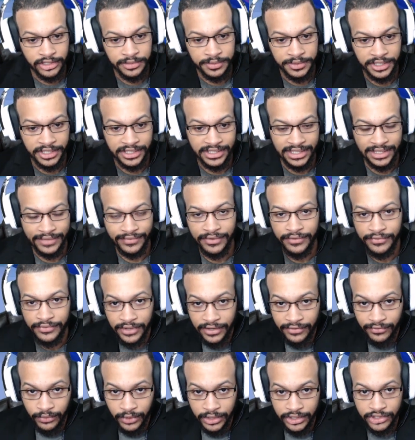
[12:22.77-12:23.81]
because even if you
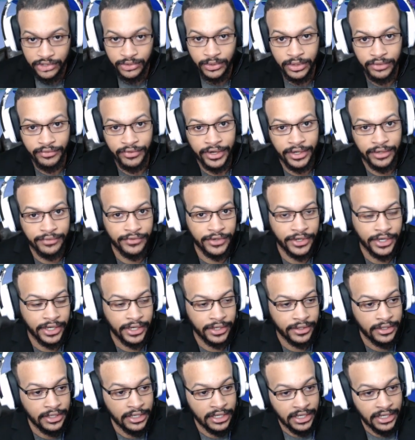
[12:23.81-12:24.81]
have one square right over your head,